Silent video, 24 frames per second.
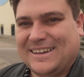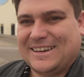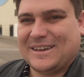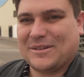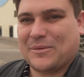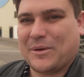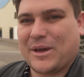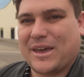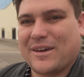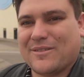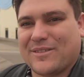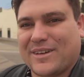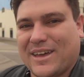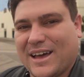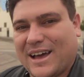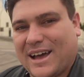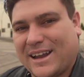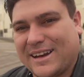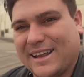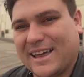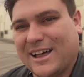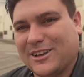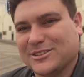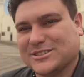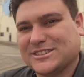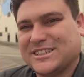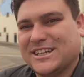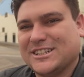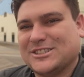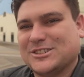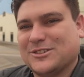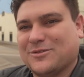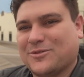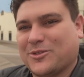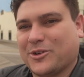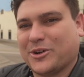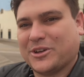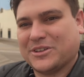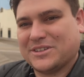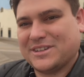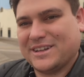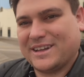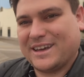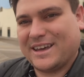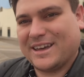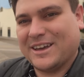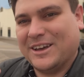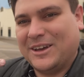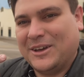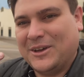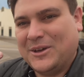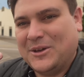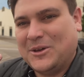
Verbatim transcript: And we have got Hell's Kitchen for you today.